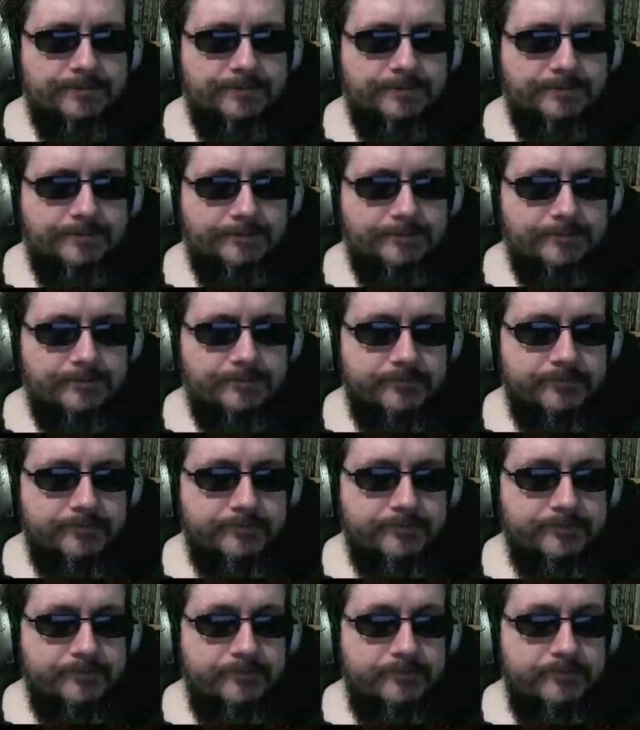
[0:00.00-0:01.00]

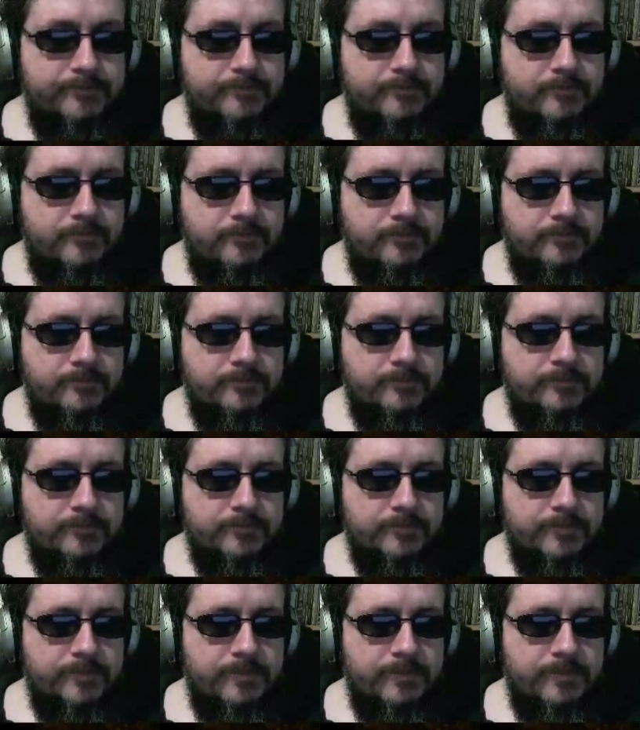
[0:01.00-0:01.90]
[no speech]